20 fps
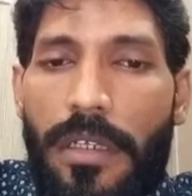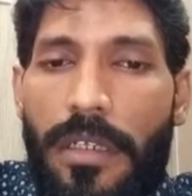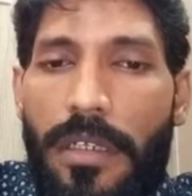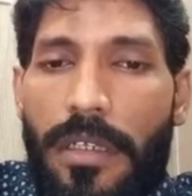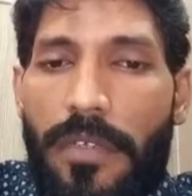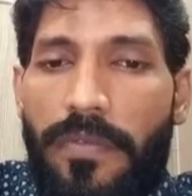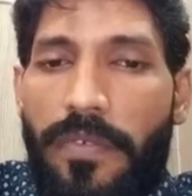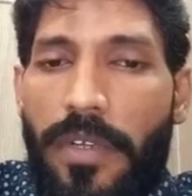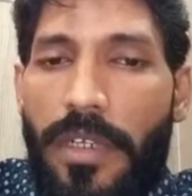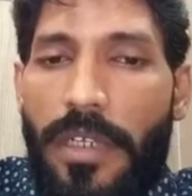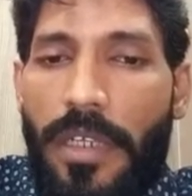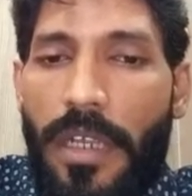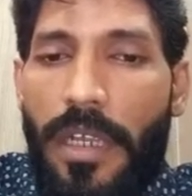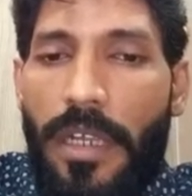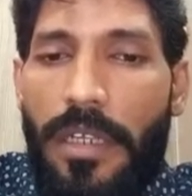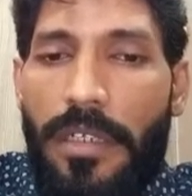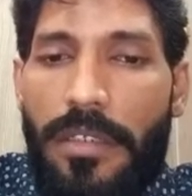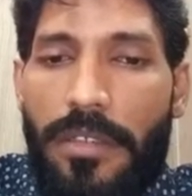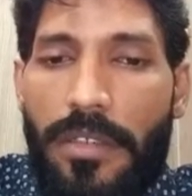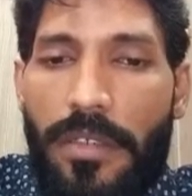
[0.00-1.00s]
Different
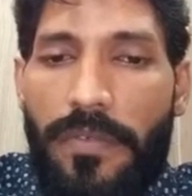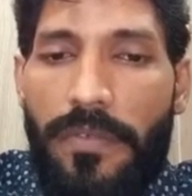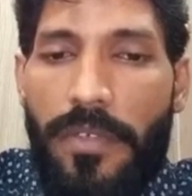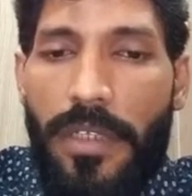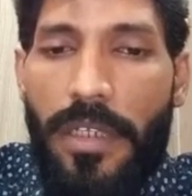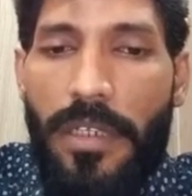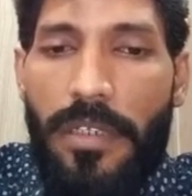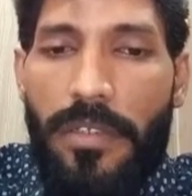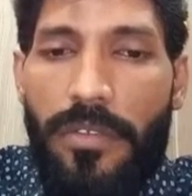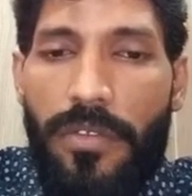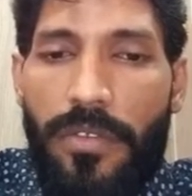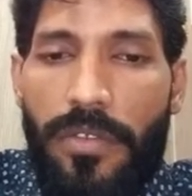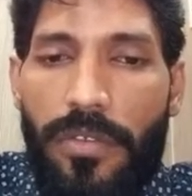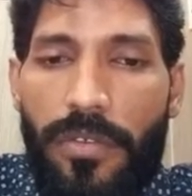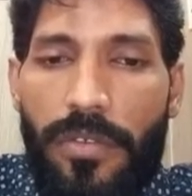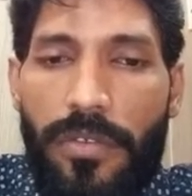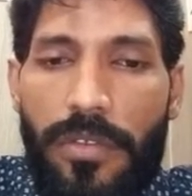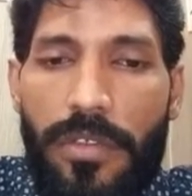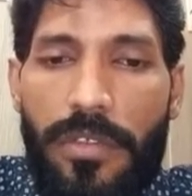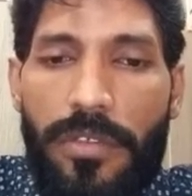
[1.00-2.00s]
kinds of set you
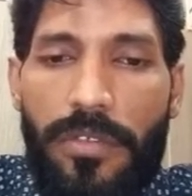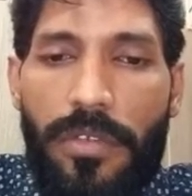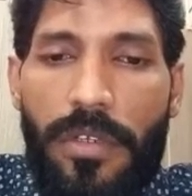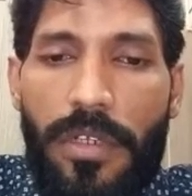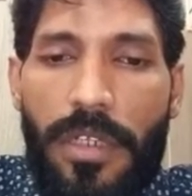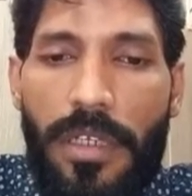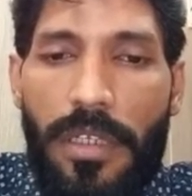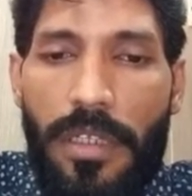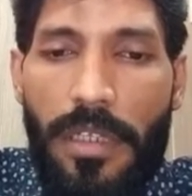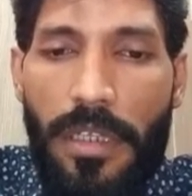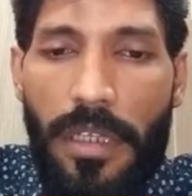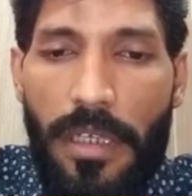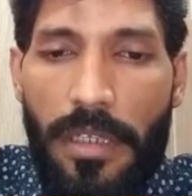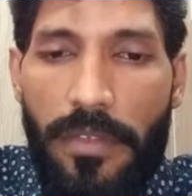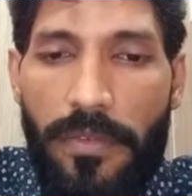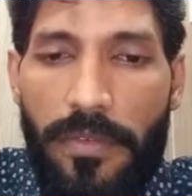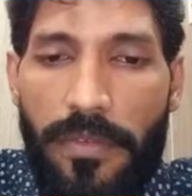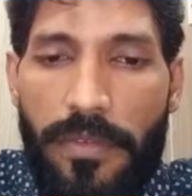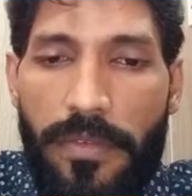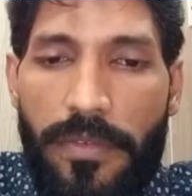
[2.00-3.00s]
use in your daily life,
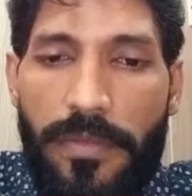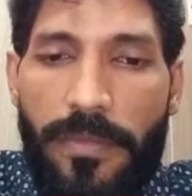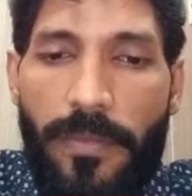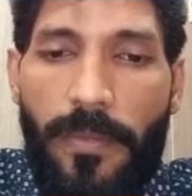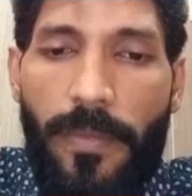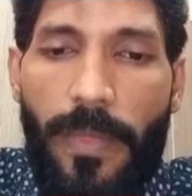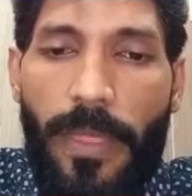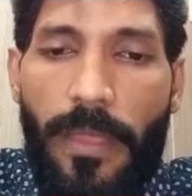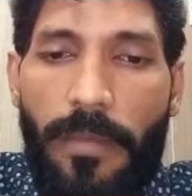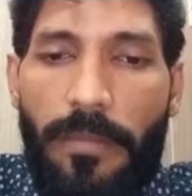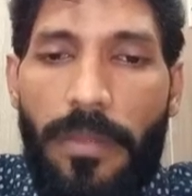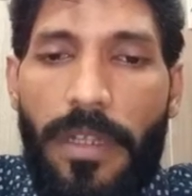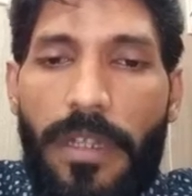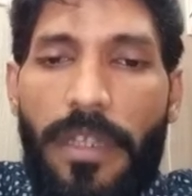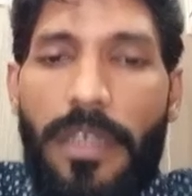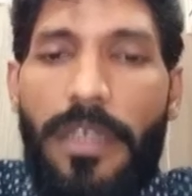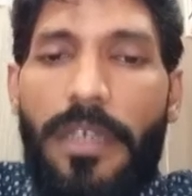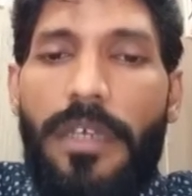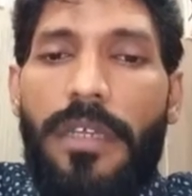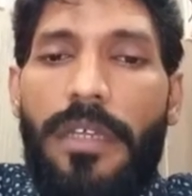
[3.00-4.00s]
but
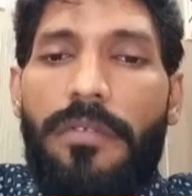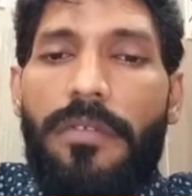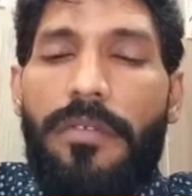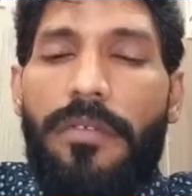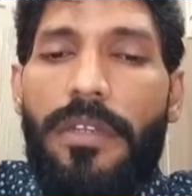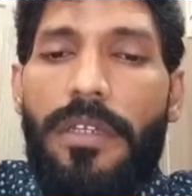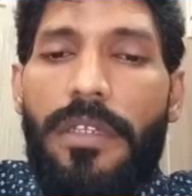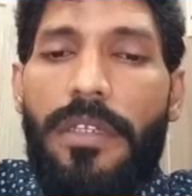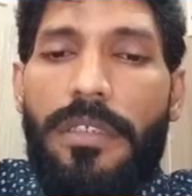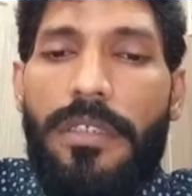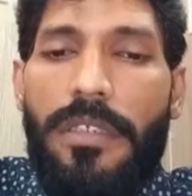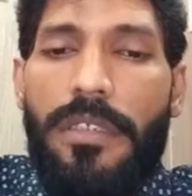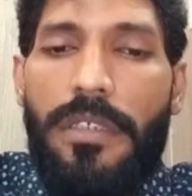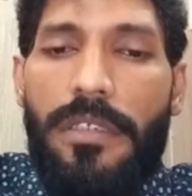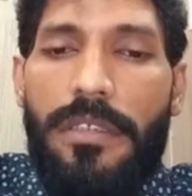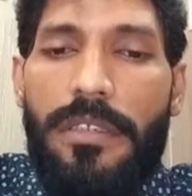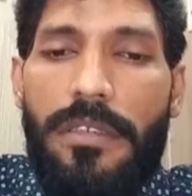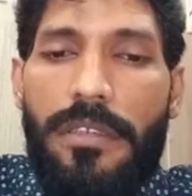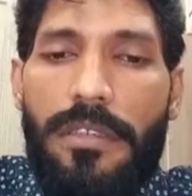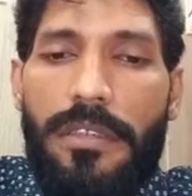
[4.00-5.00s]
here we will
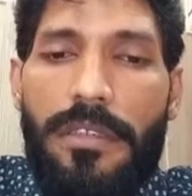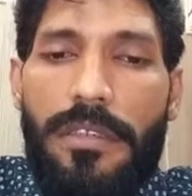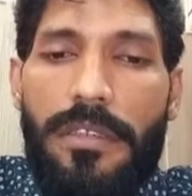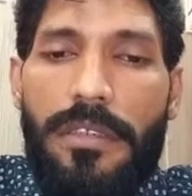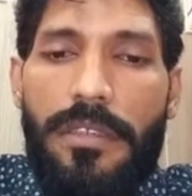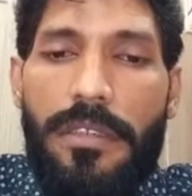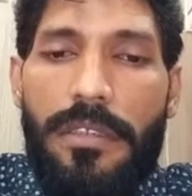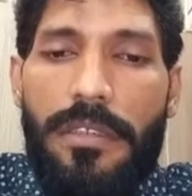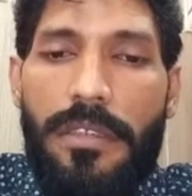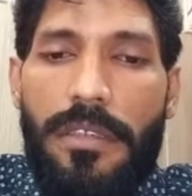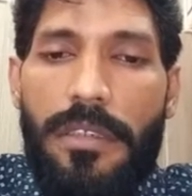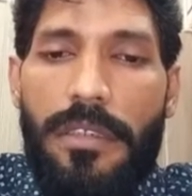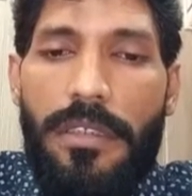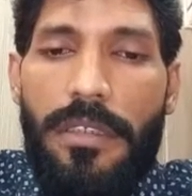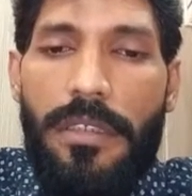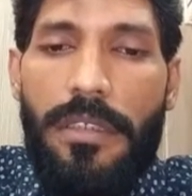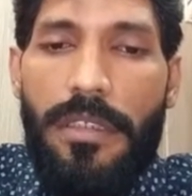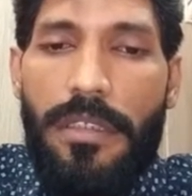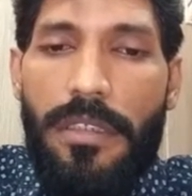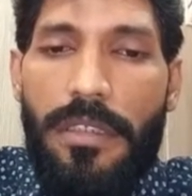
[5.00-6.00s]
discuss
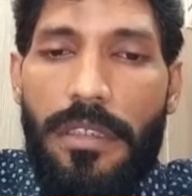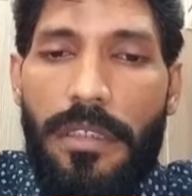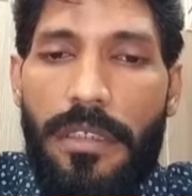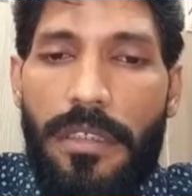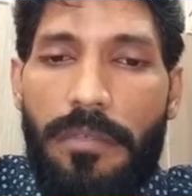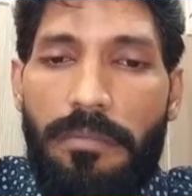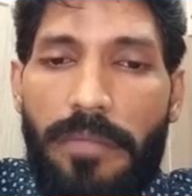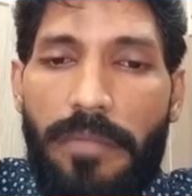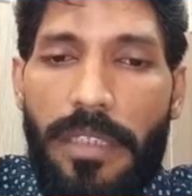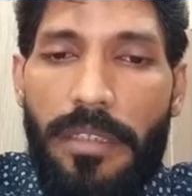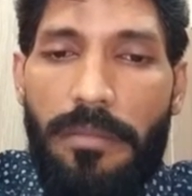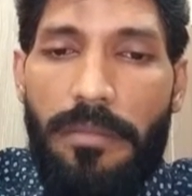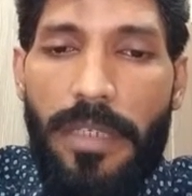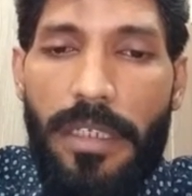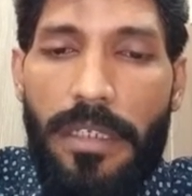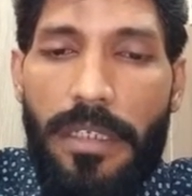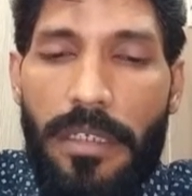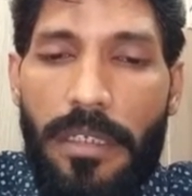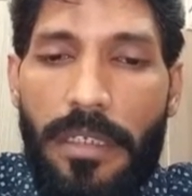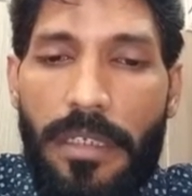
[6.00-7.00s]
in the
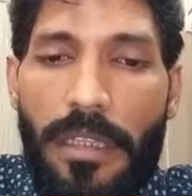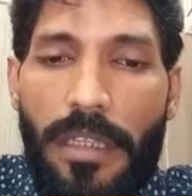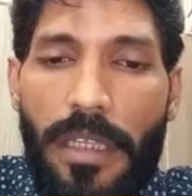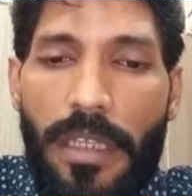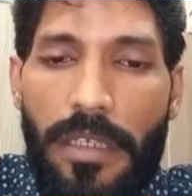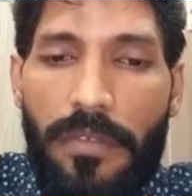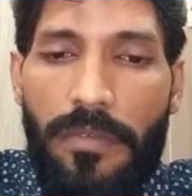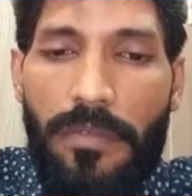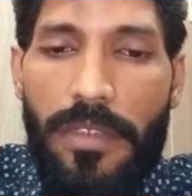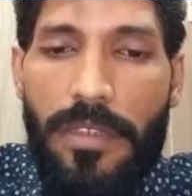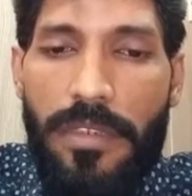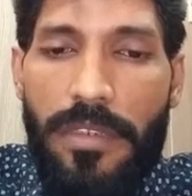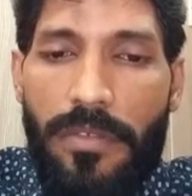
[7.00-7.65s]
mathematical language